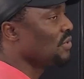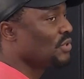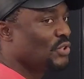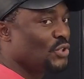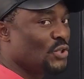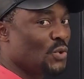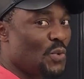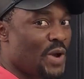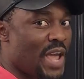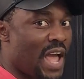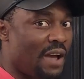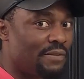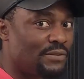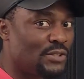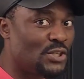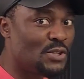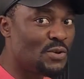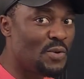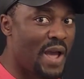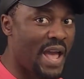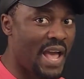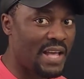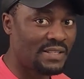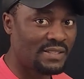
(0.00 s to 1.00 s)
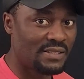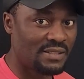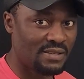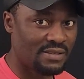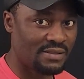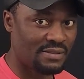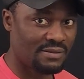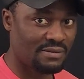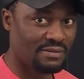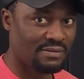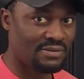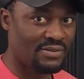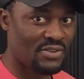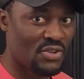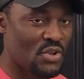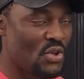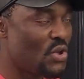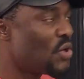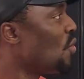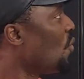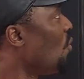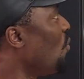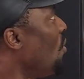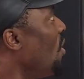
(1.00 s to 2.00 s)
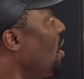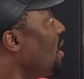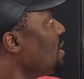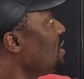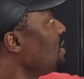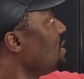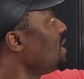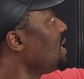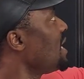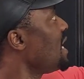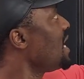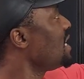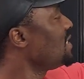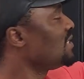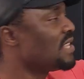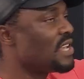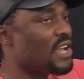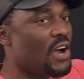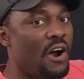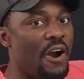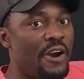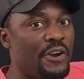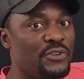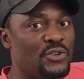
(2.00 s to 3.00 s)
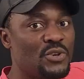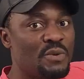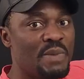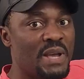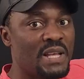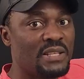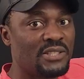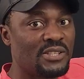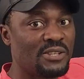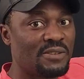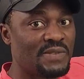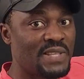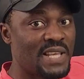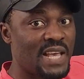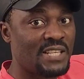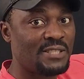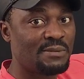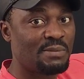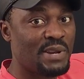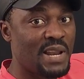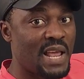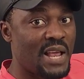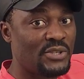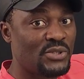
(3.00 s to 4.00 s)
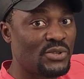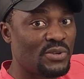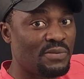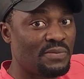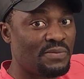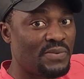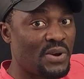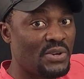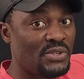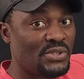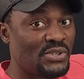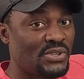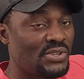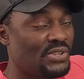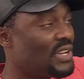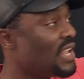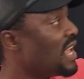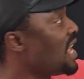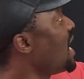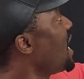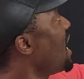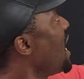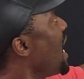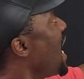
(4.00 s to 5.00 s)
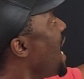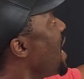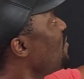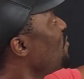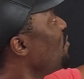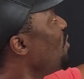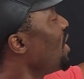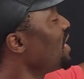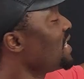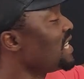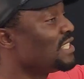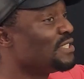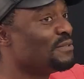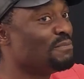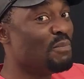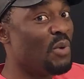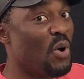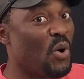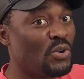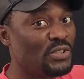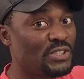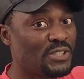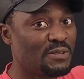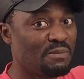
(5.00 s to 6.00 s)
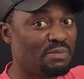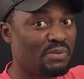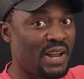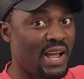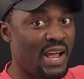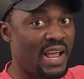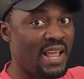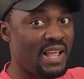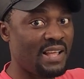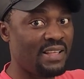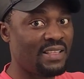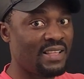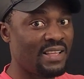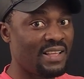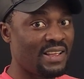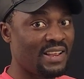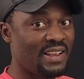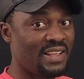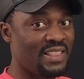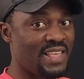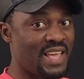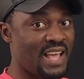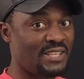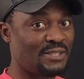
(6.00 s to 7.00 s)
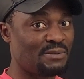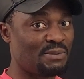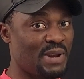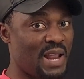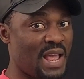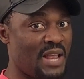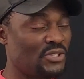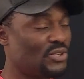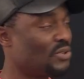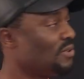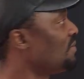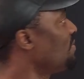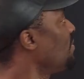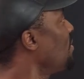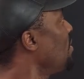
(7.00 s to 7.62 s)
So we have two x's. One is the argument of the exponential function, and one is multiplying the exponential